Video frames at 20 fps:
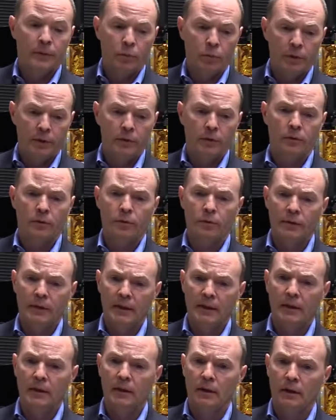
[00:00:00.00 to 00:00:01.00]
We do.
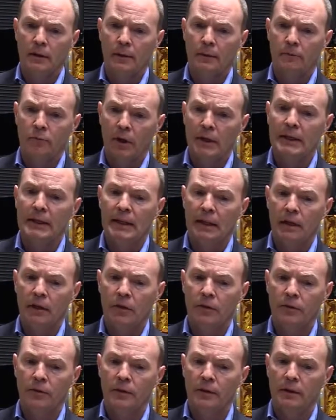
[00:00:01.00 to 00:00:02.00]
The right
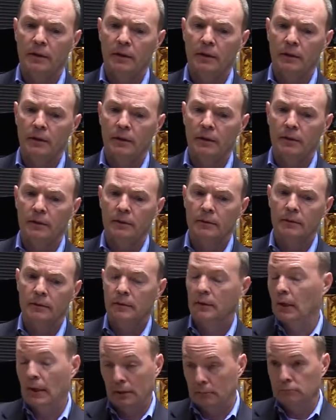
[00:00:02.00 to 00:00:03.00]
now
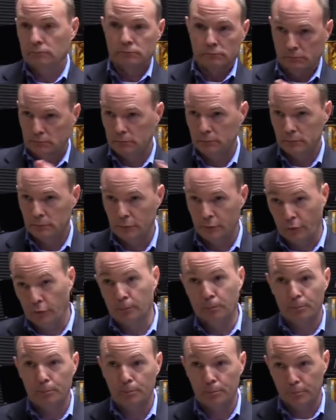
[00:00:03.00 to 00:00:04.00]
and there's no
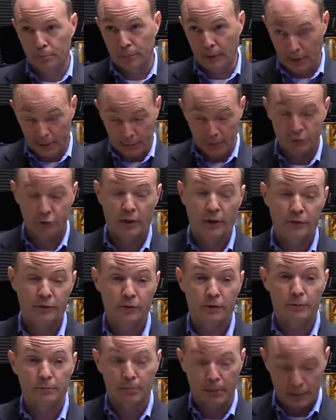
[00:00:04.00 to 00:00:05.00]
plan to change
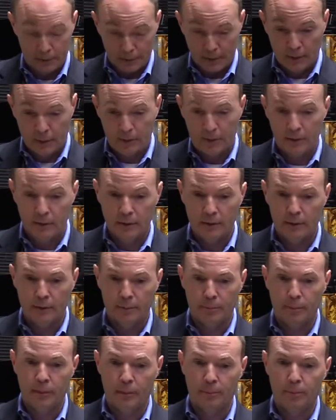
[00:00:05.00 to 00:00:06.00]
it, but the
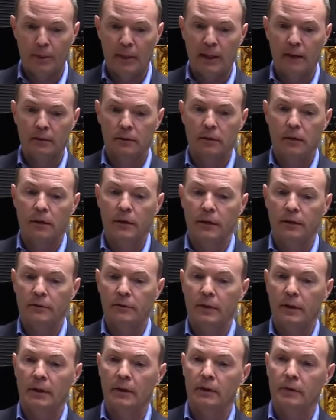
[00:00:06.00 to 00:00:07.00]
planned client
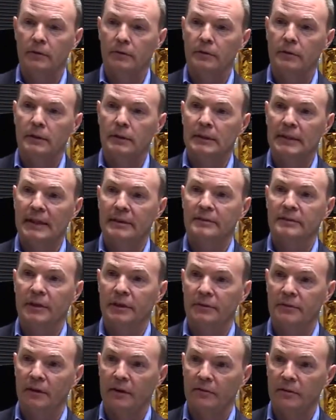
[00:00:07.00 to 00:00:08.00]
is
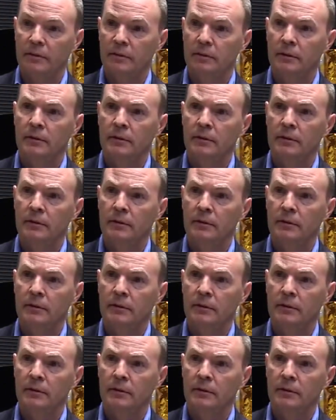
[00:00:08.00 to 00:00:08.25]
Landsat 7,